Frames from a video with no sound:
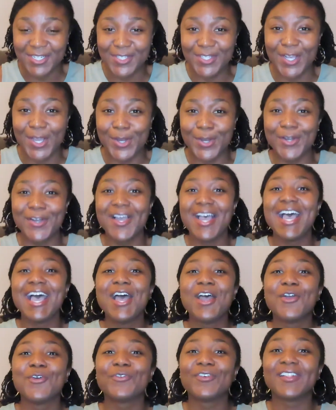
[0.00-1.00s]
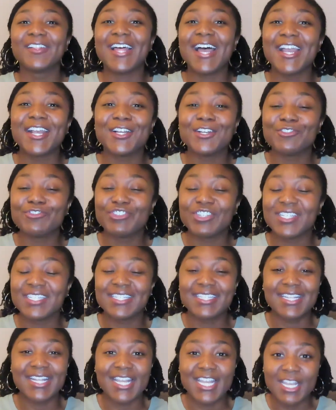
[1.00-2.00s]
So relying on
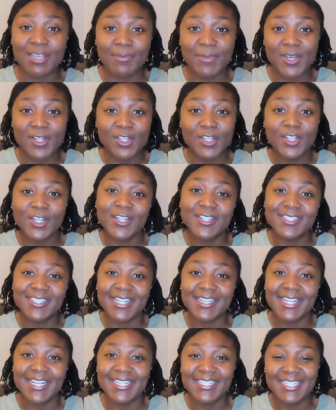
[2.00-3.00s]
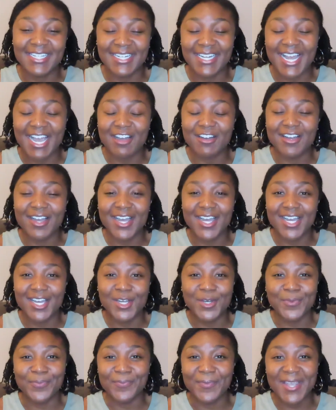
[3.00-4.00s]
just the email alerts that they send
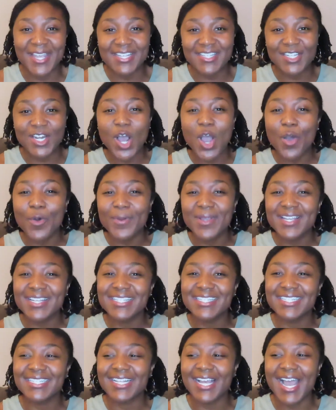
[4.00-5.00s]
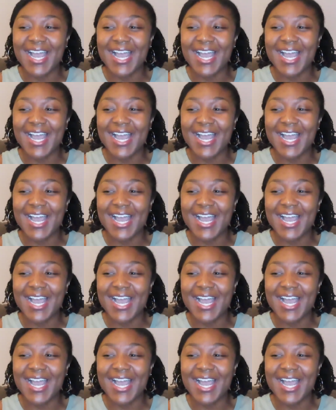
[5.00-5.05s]
out isn't always